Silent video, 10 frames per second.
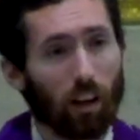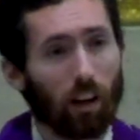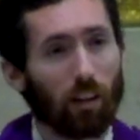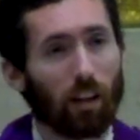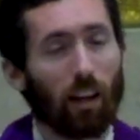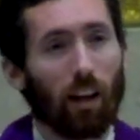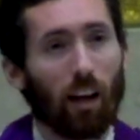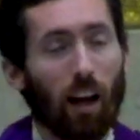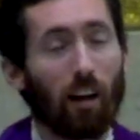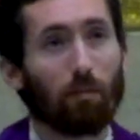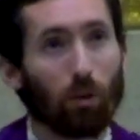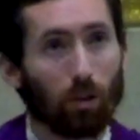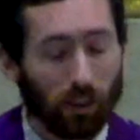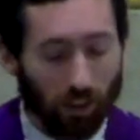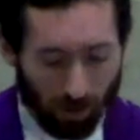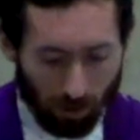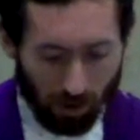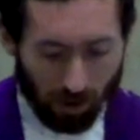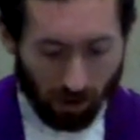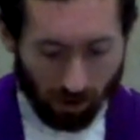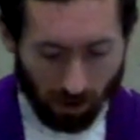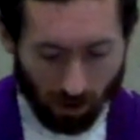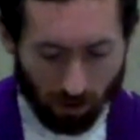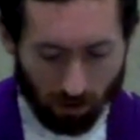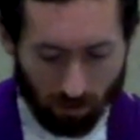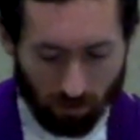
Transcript: God, have mercy on me, a sinner.